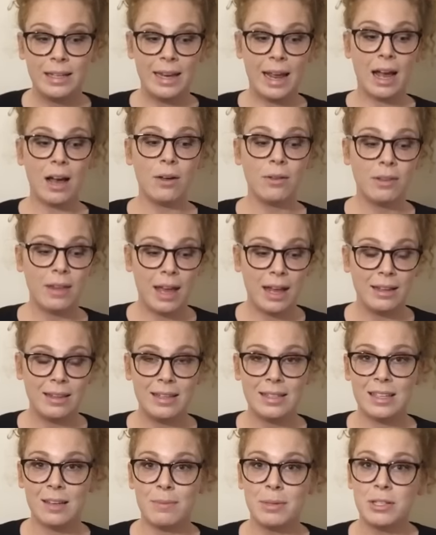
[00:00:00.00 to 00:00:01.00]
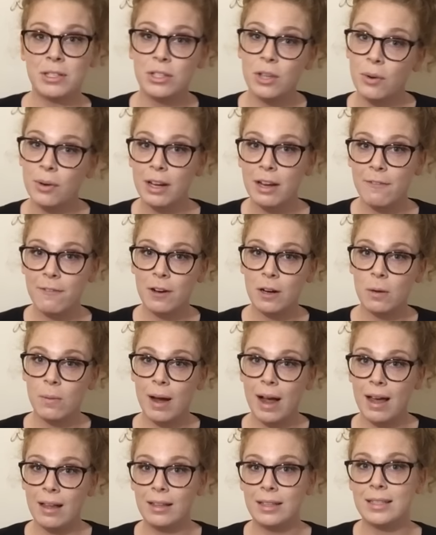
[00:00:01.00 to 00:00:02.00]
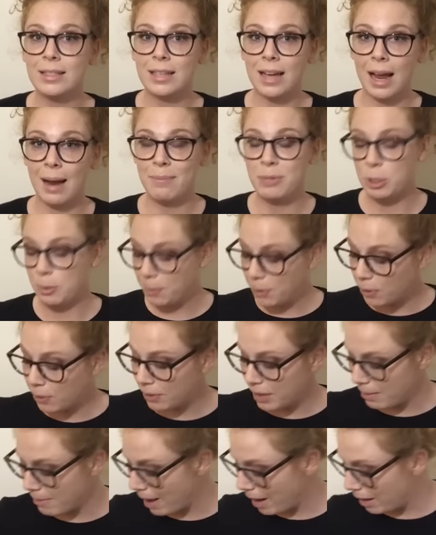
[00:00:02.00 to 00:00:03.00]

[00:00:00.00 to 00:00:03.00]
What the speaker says: now that these have been soaking for a while, it's time to pull them